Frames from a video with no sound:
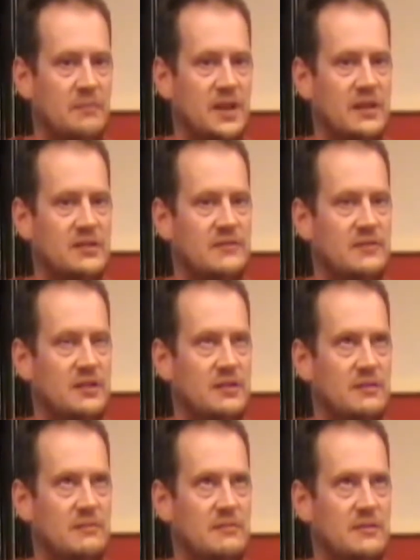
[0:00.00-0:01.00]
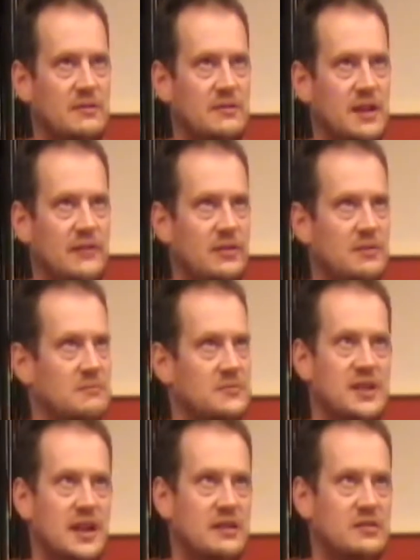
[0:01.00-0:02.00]
because if you're
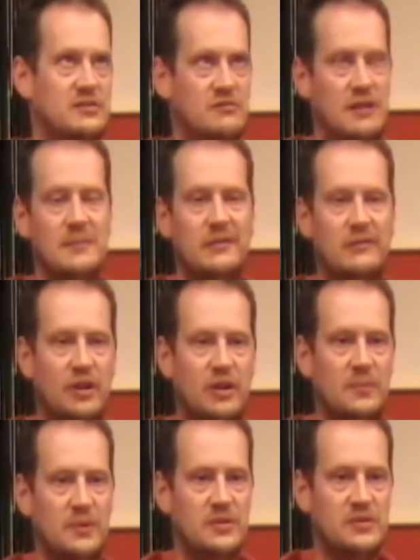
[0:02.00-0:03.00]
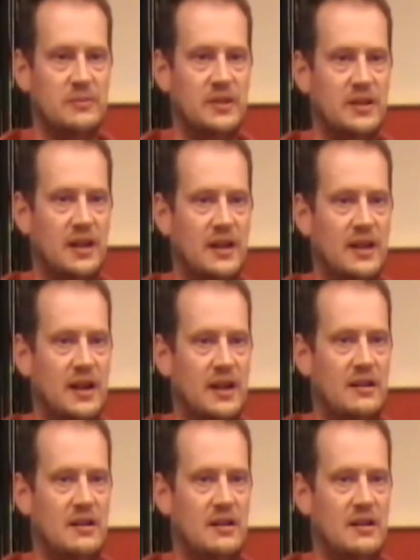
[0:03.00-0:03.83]
say streaming VoIP or something like that.